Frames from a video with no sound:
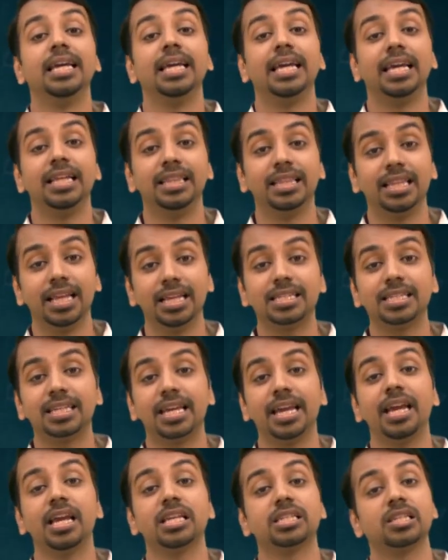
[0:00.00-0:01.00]
in this
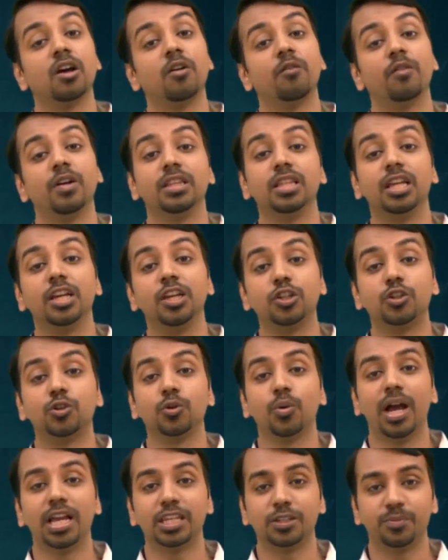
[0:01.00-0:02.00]
case when the
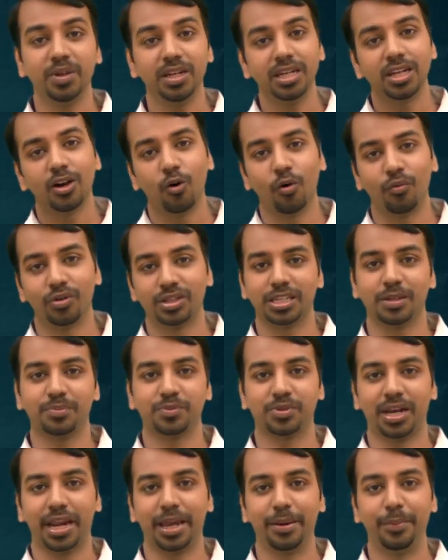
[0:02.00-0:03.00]
issue has been
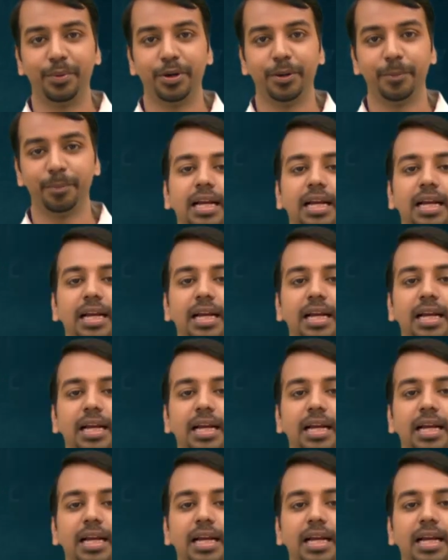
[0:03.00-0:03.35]
oversubscribed.